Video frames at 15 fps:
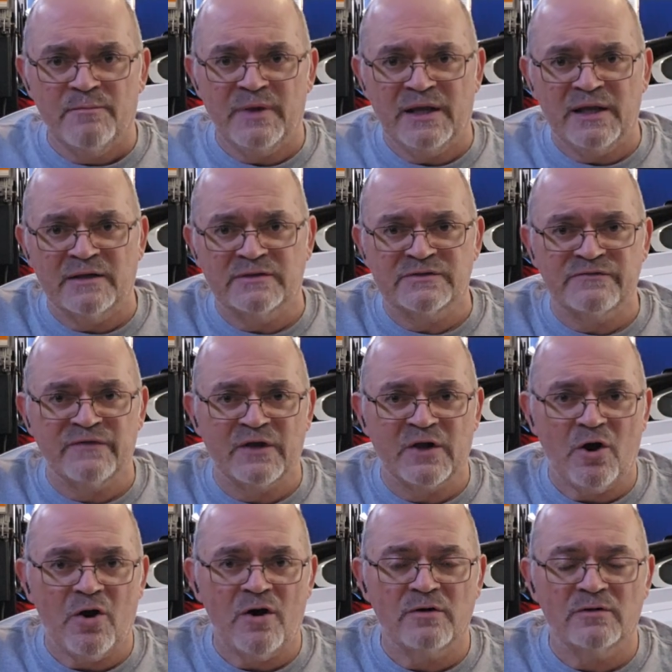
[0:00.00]
because of the
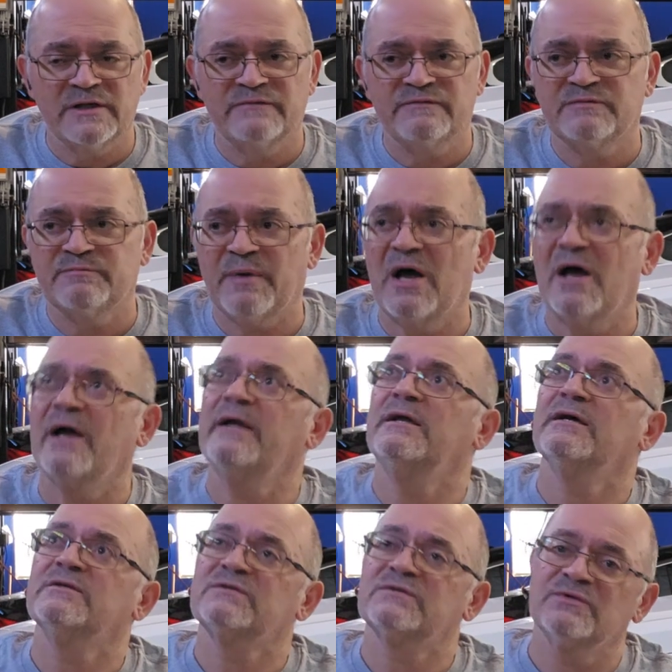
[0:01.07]
car lifts
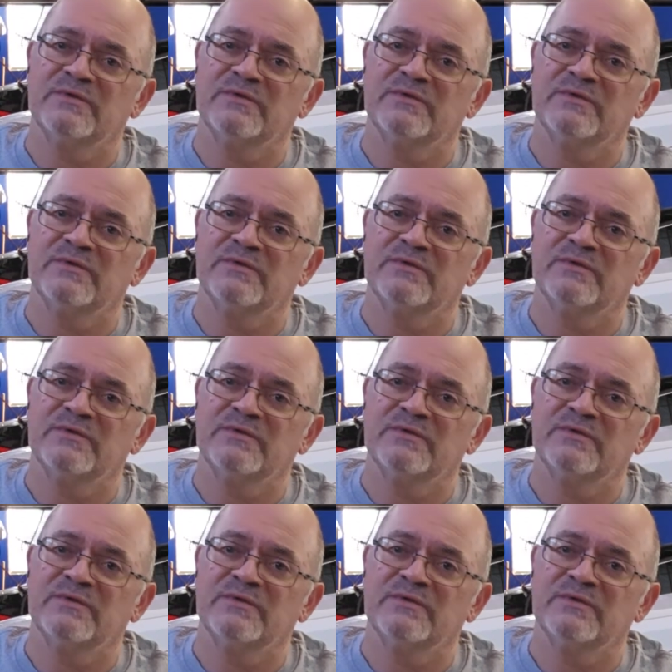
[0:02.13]
behind us.